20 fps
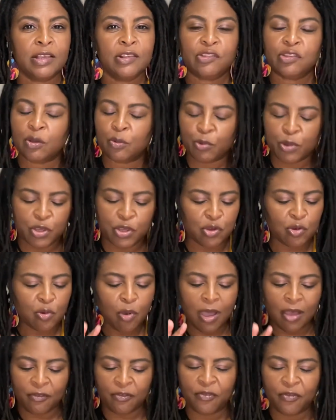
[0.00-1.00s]
So when
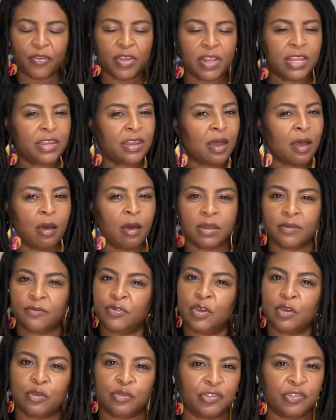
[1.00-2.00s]
you are feeling all of
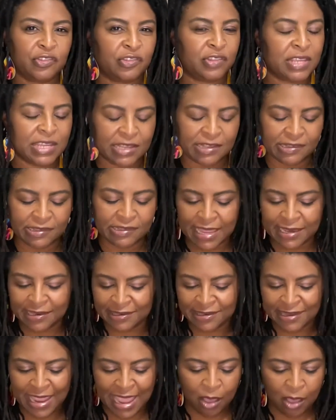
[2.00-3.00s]
those things,
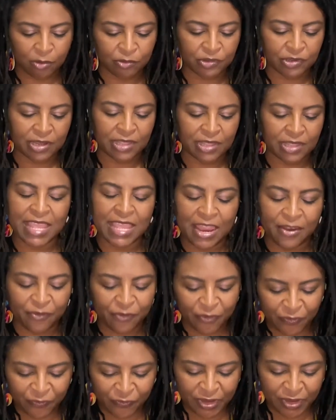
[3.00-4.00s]
that doubt, that
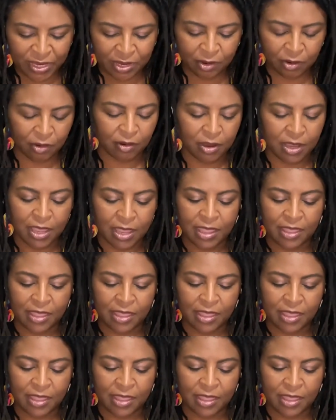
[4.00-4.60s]
fear,